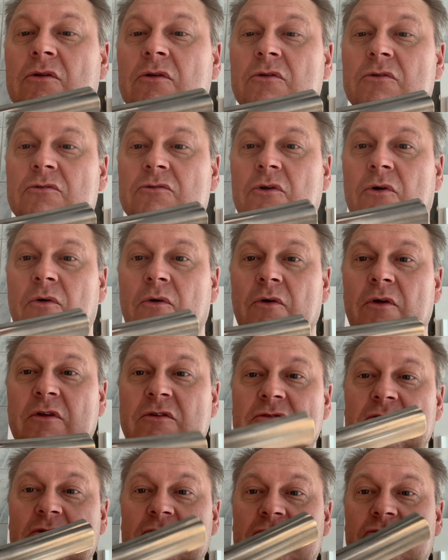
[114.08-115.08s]
So
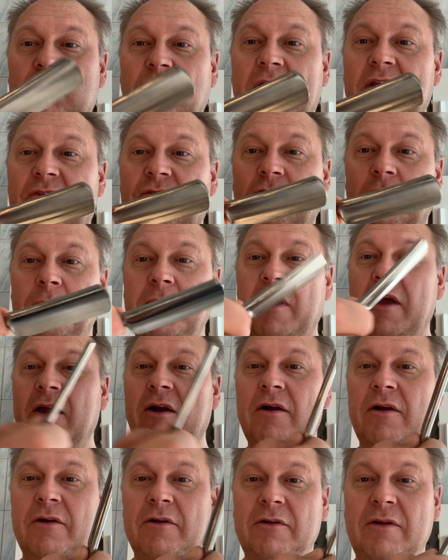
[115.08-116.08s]
it's straight from
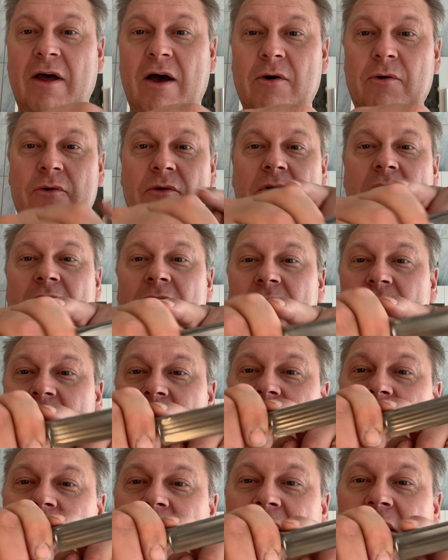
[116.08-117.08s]
here down
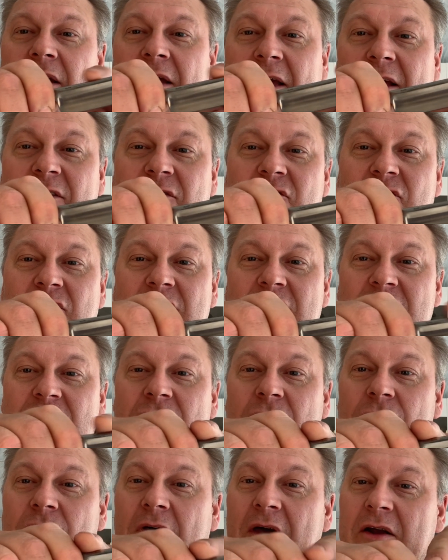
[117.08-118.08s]
to the edge.
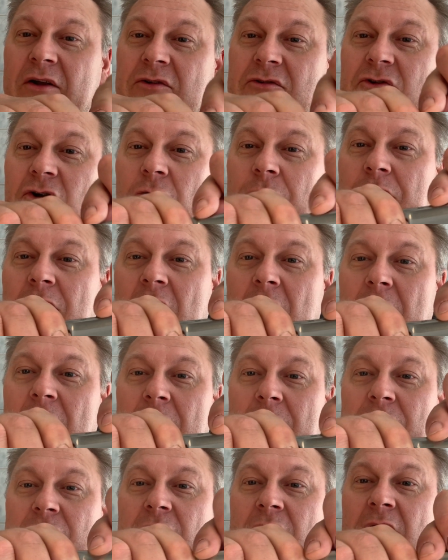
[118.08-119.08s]
So there is no
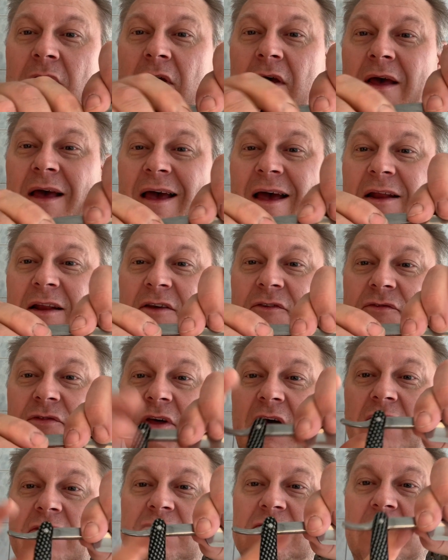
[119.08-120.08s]
problem. And if
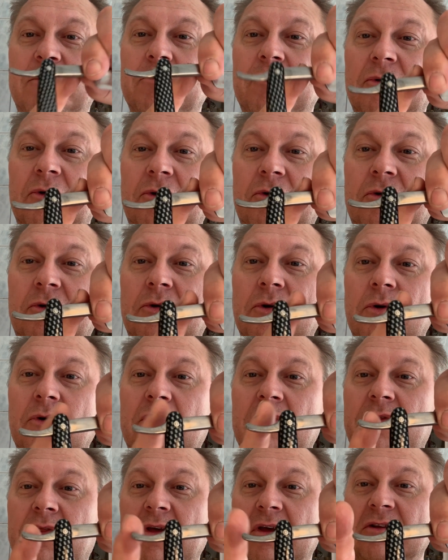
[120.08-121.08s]
there's some
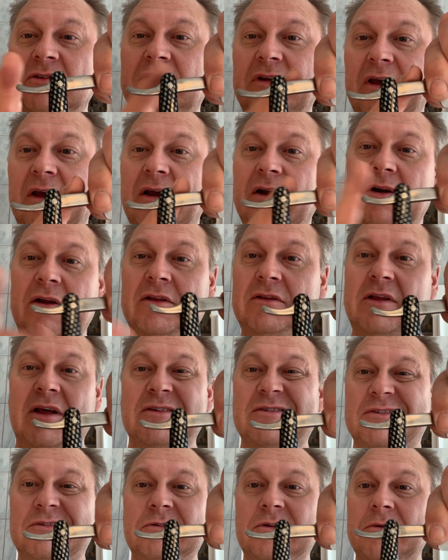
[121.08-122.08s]
crooked things here, it
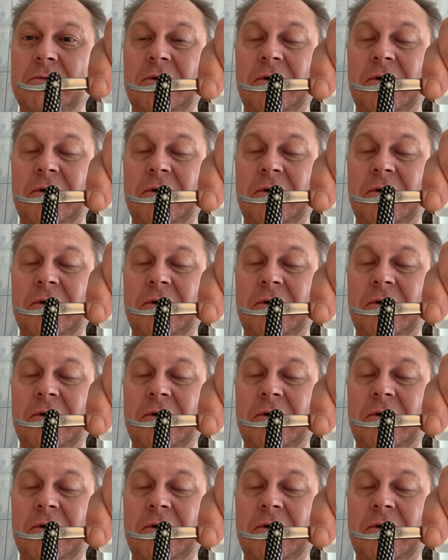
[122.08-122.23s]
doesn't